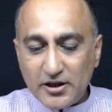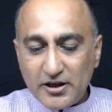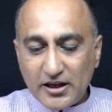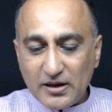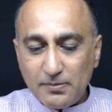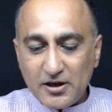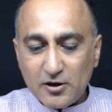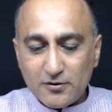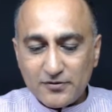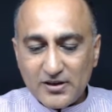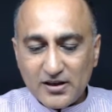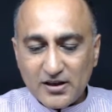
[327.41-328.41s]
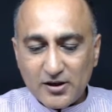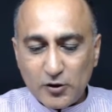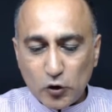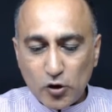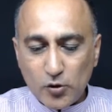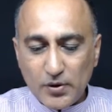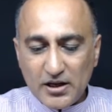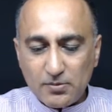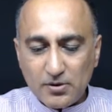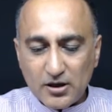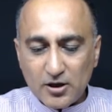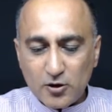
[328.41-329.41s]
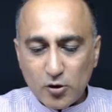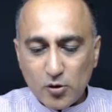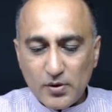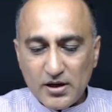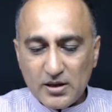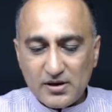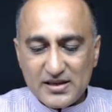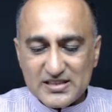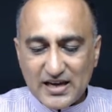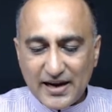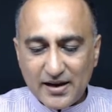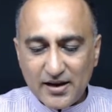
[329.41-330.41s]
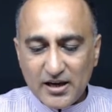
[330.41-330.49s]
decrement of the control variable control variable is i